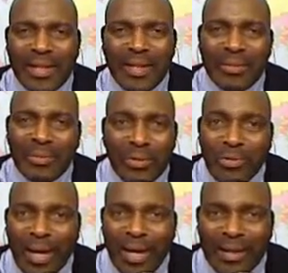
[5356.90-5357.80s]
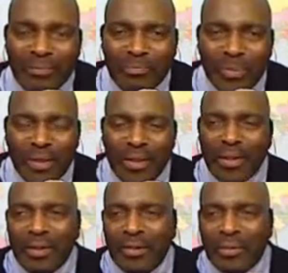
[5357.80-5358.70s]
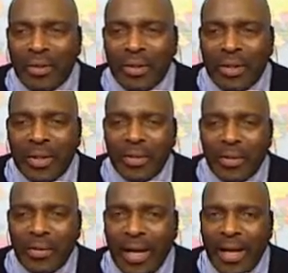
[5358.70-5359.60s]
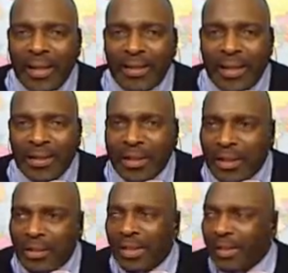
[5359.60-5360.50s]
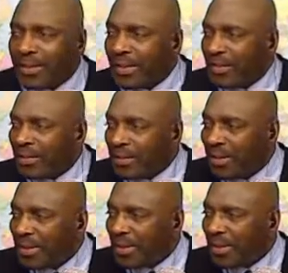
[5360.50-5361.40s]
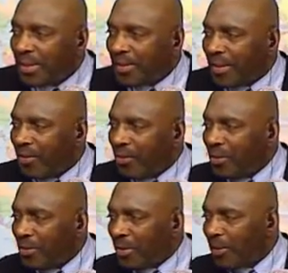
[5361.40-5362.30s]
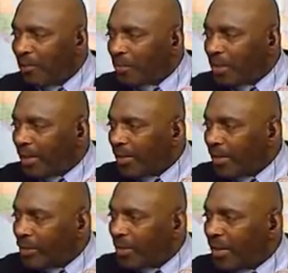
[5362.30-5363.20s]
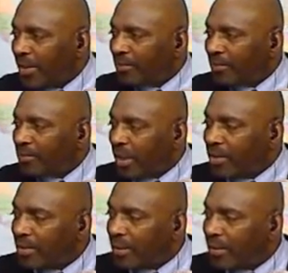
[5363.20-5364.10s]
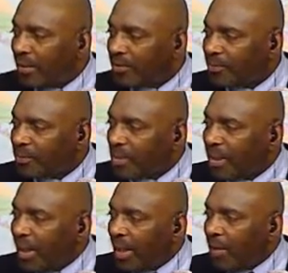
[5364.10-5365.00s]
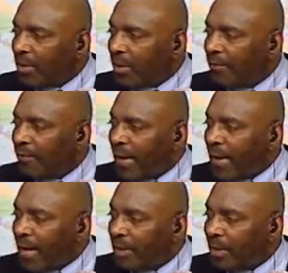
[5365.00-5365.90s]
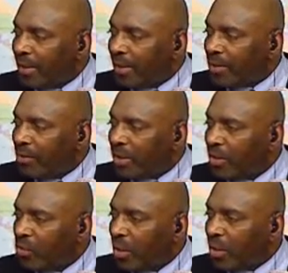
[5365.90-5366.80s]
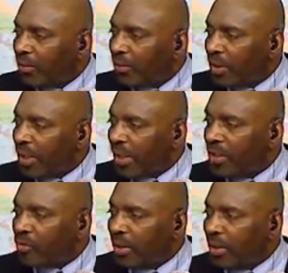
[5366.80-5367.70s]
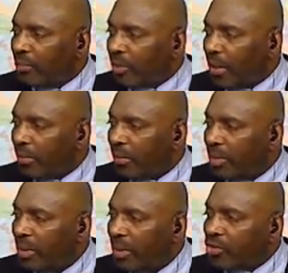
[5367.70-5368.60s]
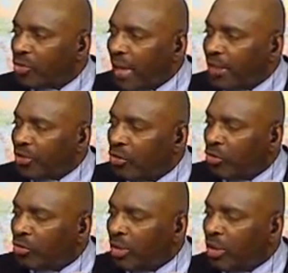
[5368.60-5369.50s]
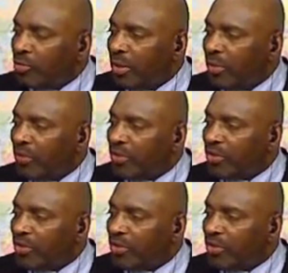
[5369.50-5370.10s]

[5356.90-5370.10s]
don't know why. Or there are guys I know, they go and here we go. We got another one. Daisy says, out of 5 kids, only one of us had a drinking problem. So I don't agree with the